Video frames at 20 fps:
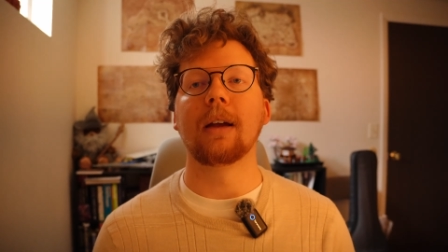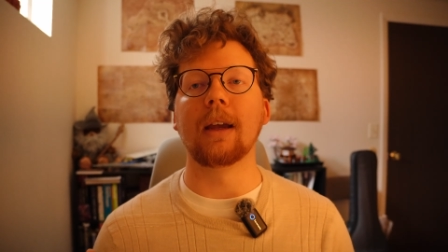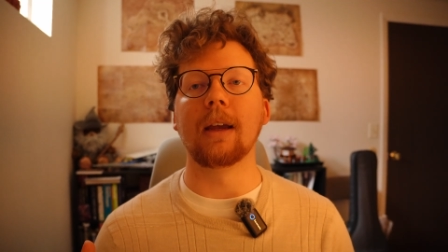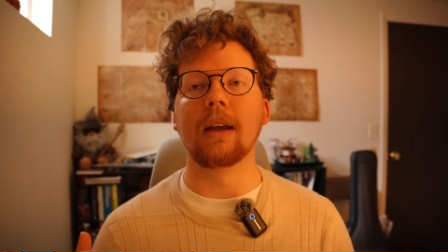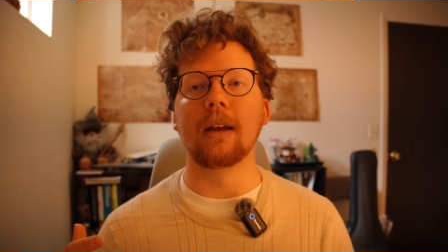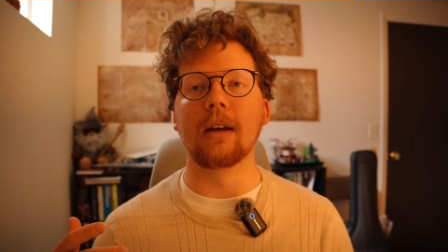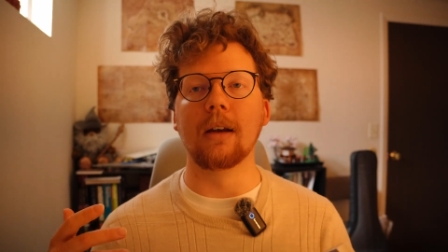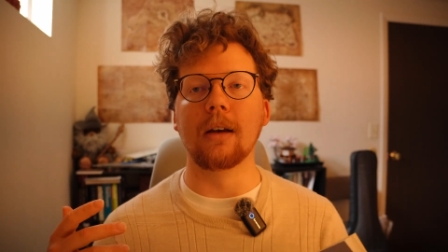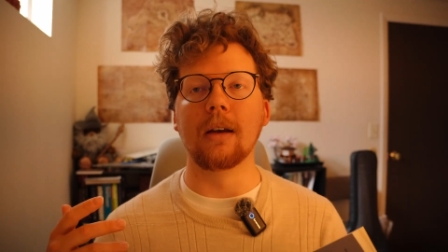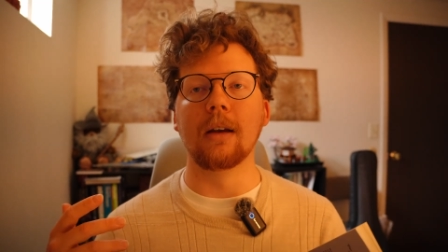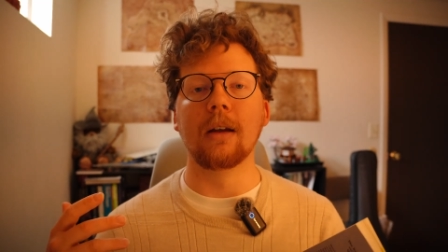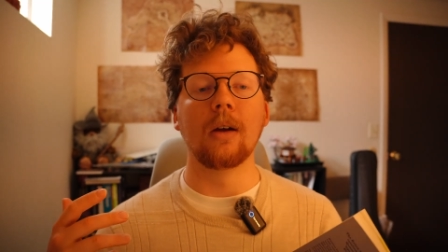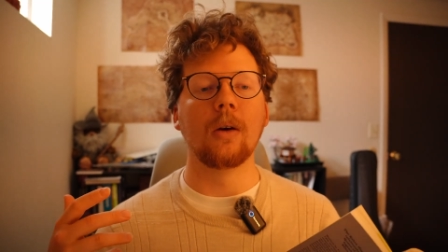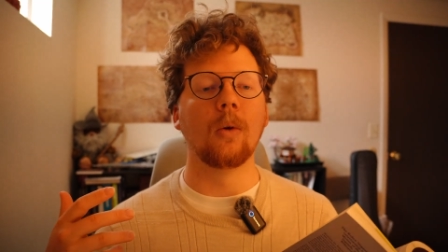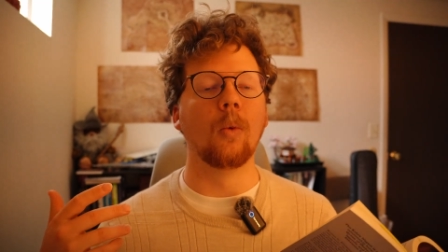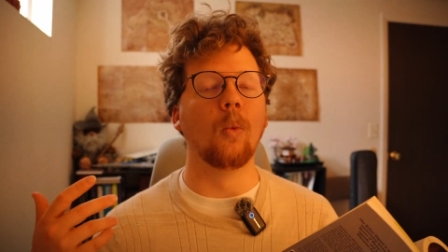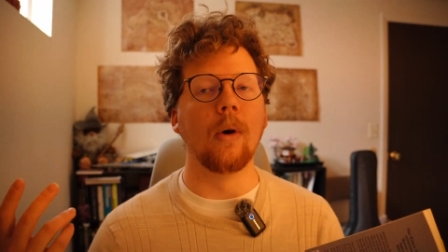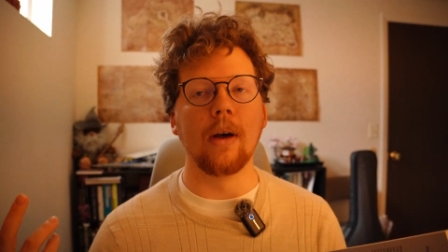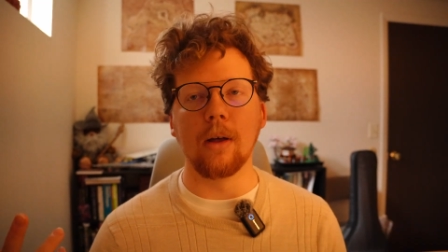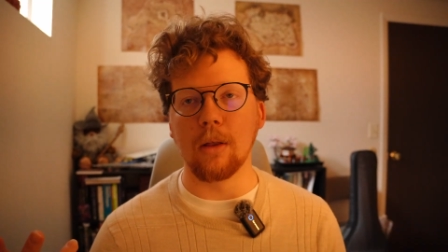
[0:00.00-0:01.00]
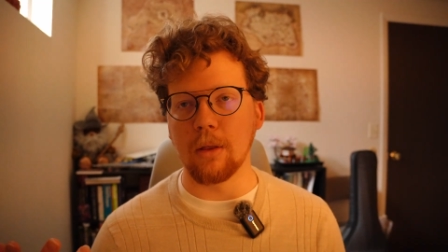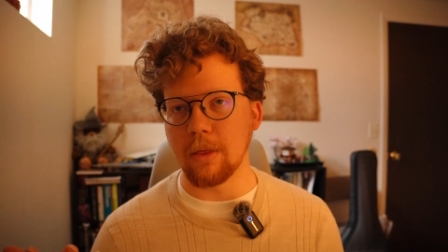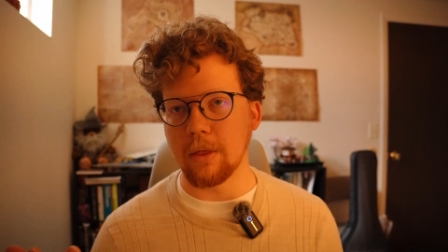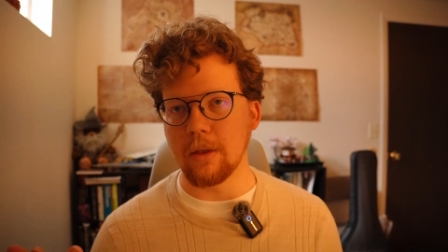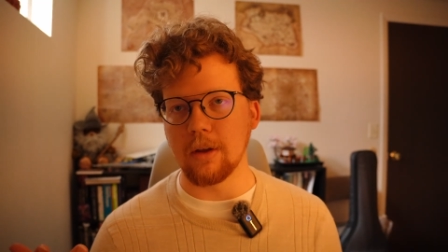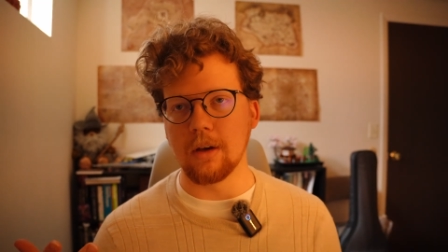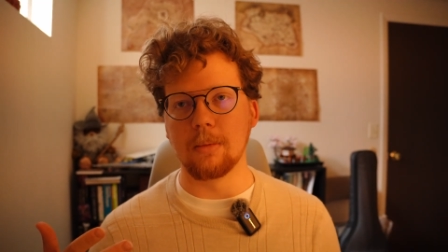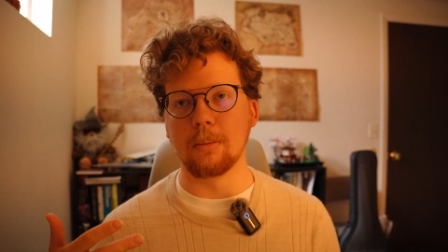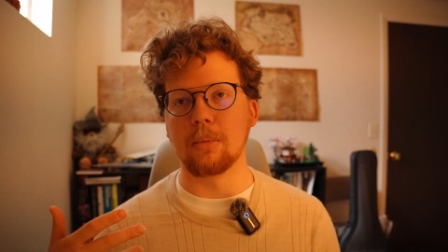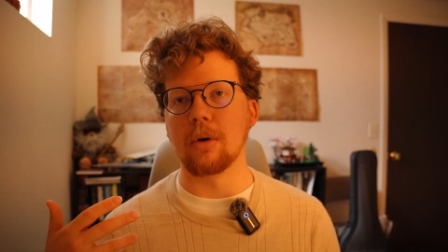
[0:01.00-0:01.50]
in wealth,
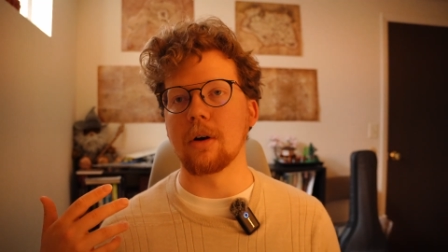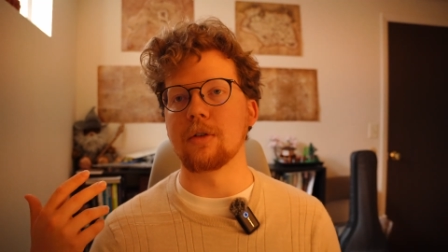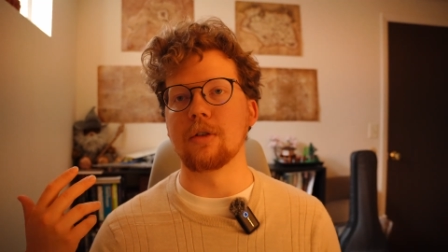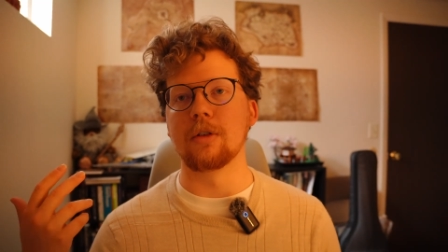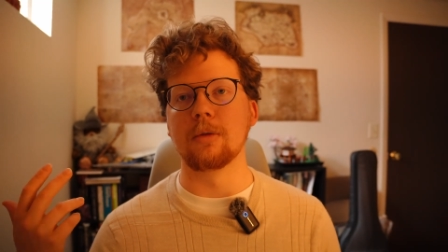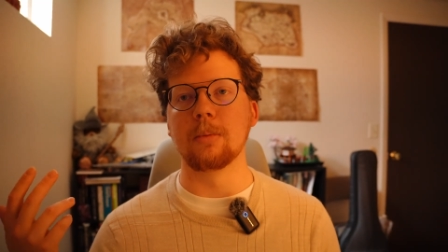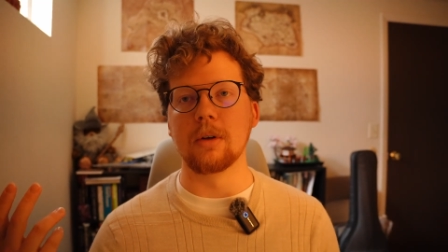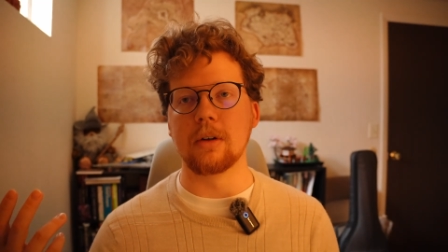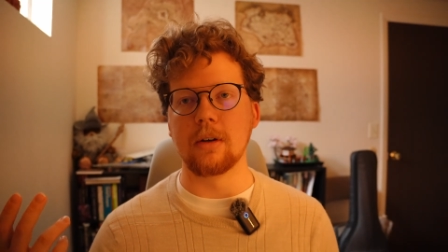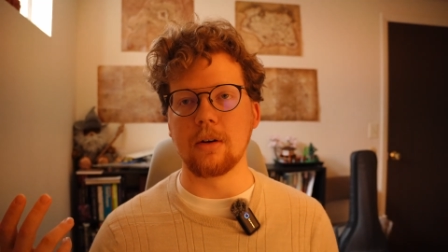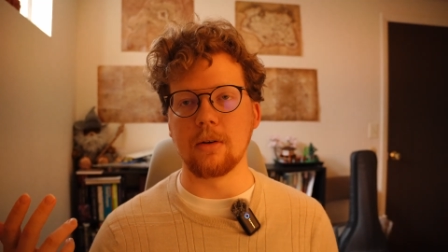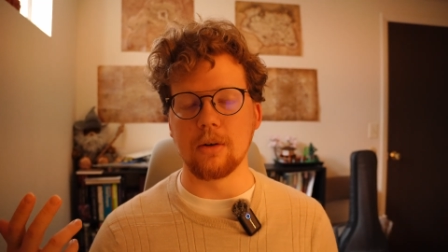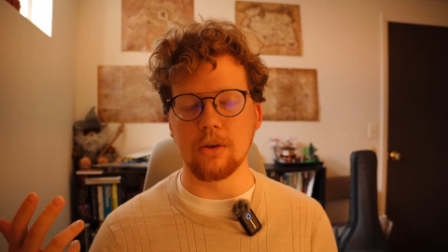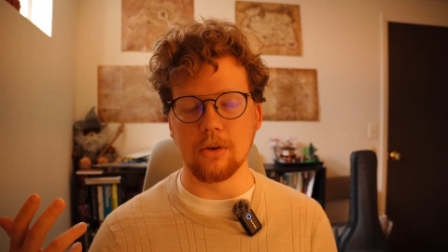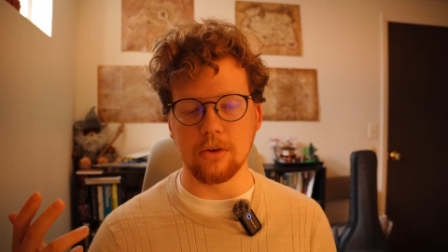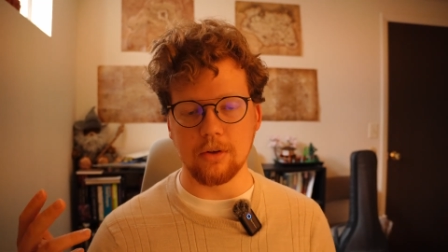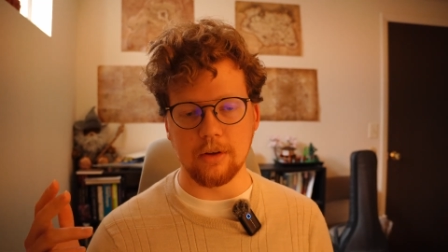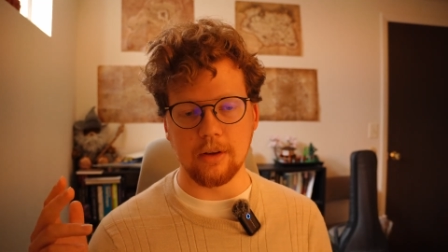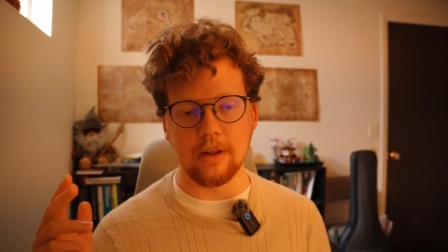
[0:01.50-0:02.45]
in precious materials,